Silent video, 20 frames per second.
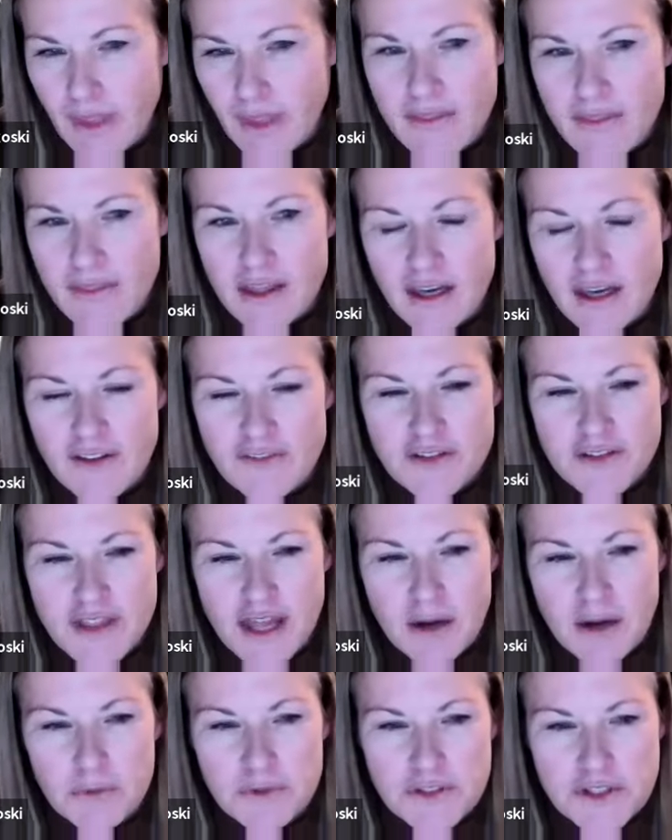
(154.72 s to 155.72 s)
And then after
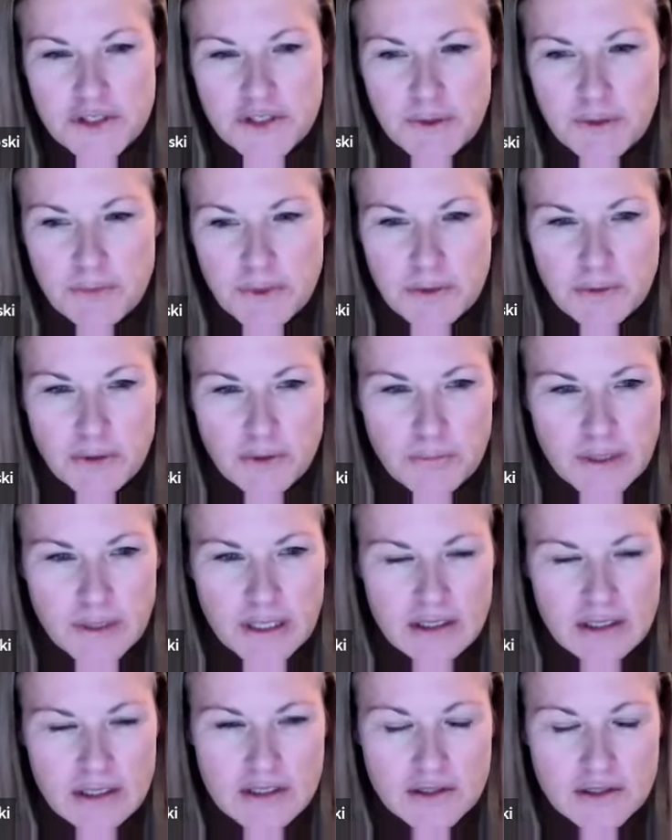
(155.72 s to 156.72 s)
that, we'll just be
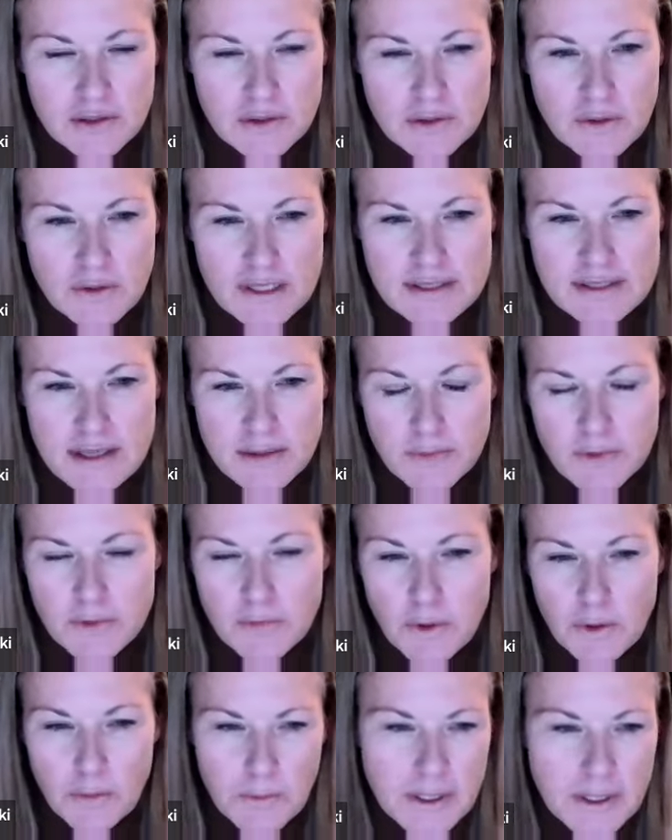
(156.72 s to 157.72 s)
regrouping into
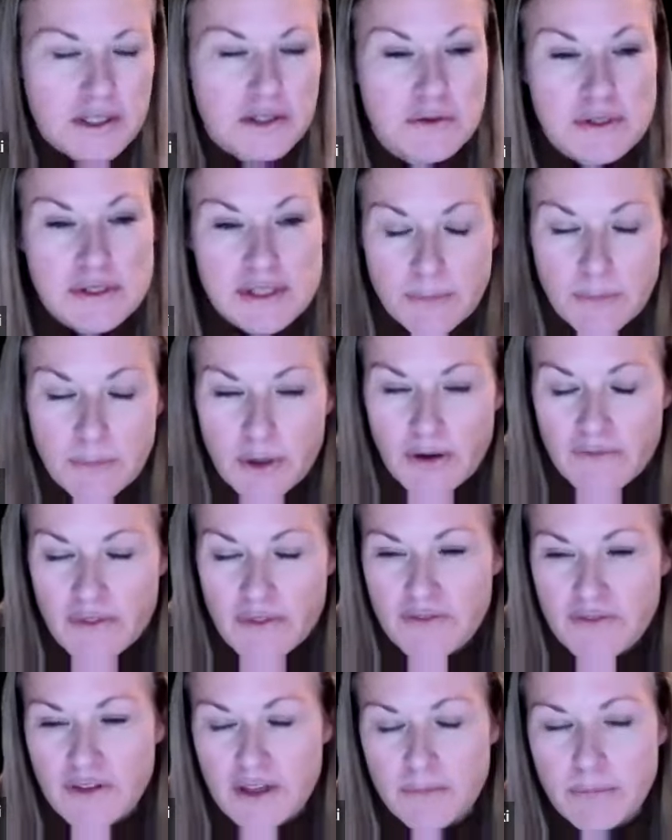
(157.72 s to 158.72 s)
where we can do a summary of
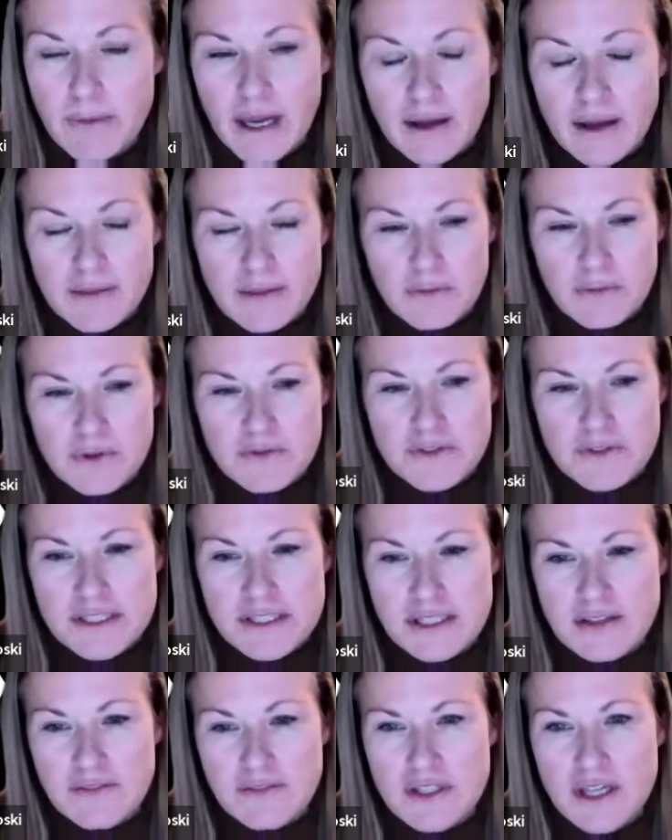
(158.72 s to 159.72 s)
the feedback that we've
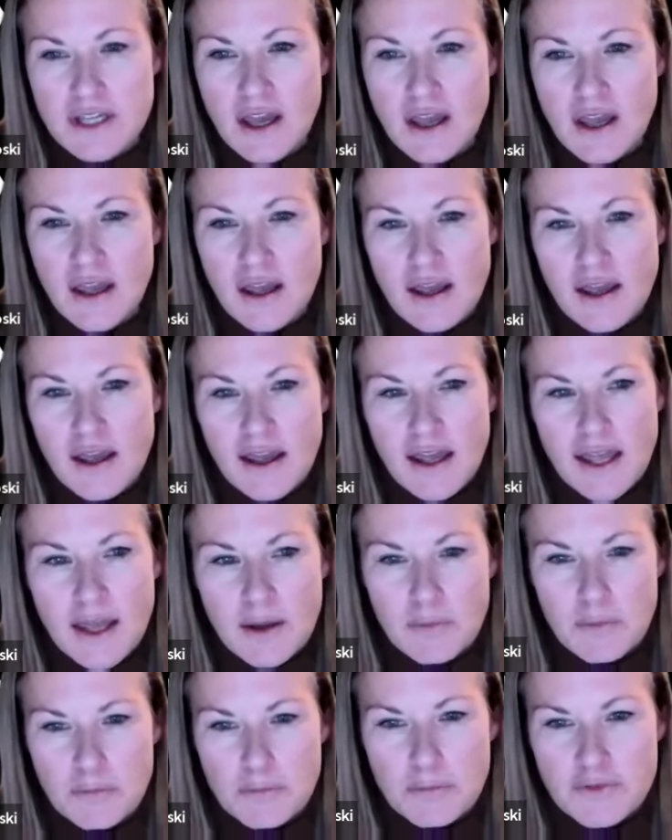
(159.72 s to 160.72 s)
received,
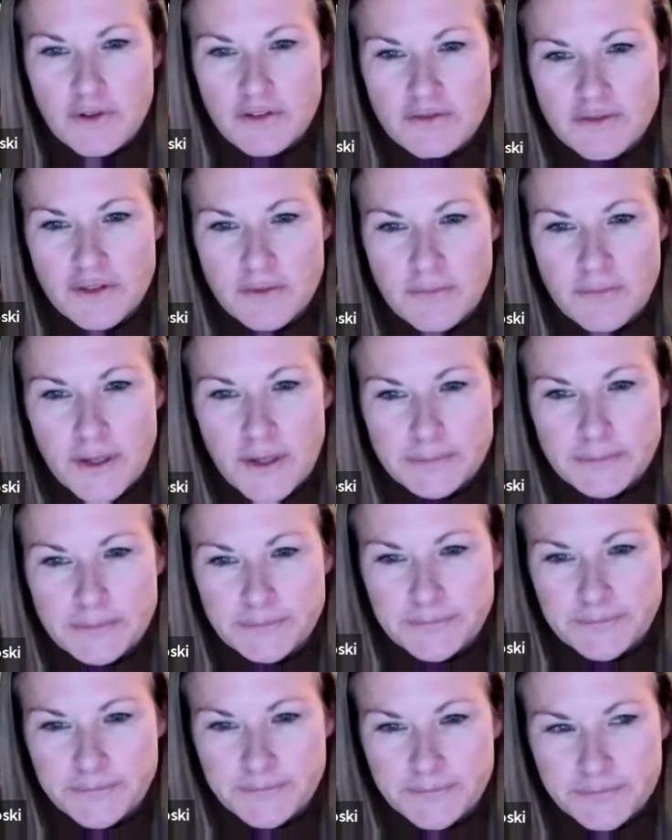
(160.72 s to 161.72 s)
and we'll move on from there.
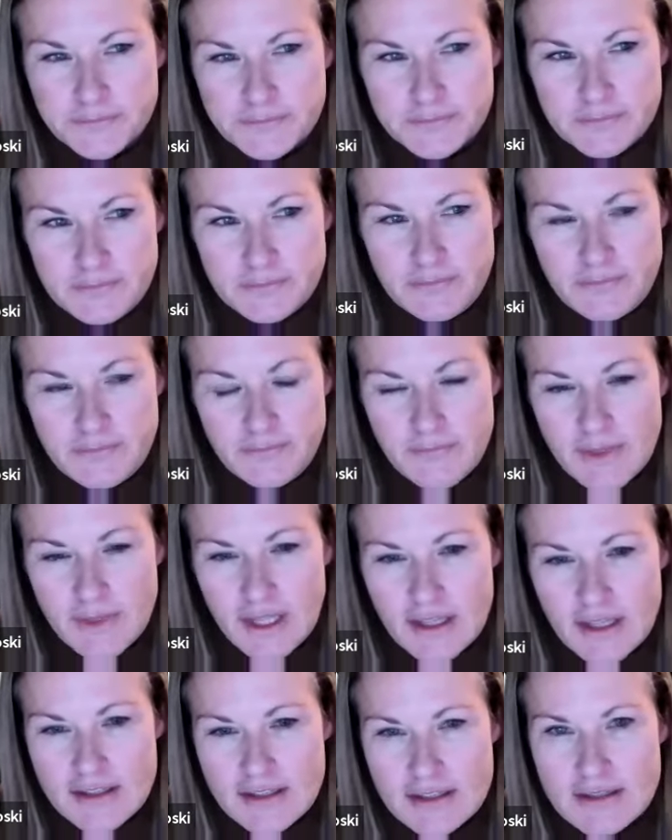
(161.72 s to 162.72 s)

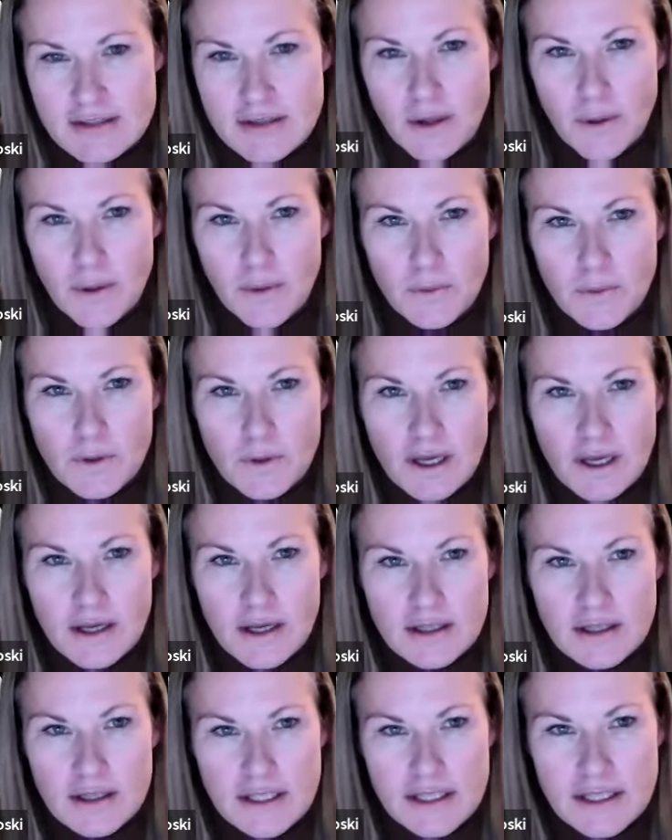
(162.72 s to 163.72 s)
So I'm
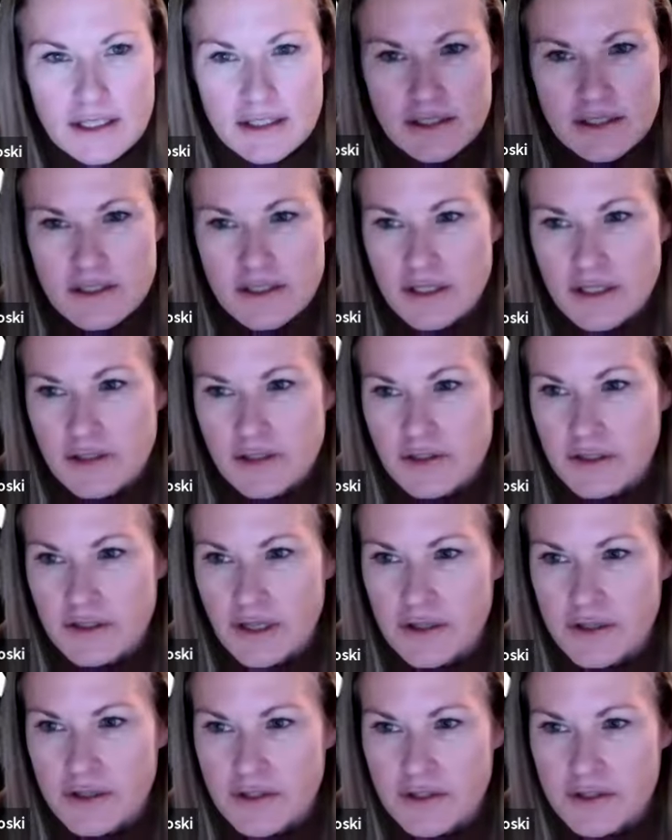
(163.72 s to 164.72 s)
going to get into
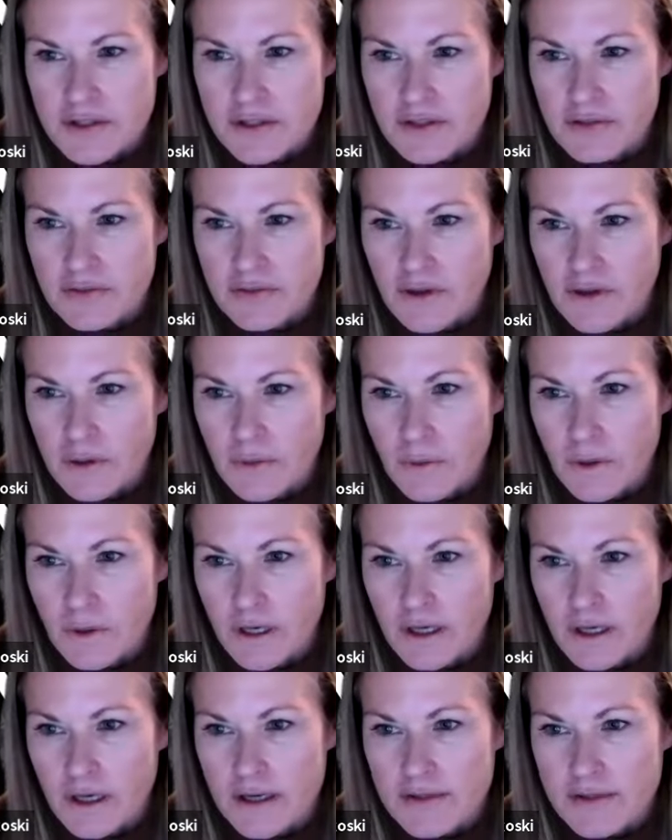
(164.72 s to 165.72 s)
introductions of our
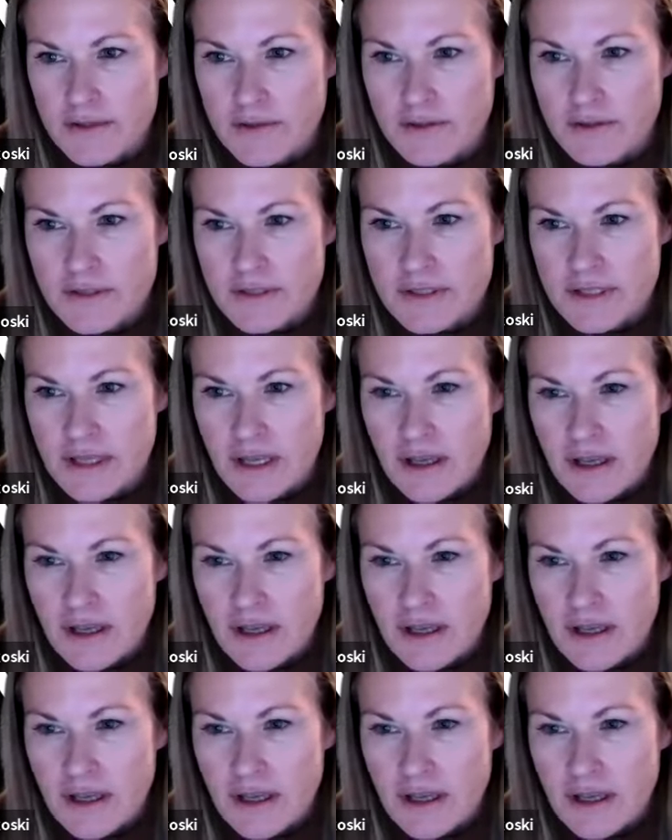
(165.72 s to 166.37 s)
organizers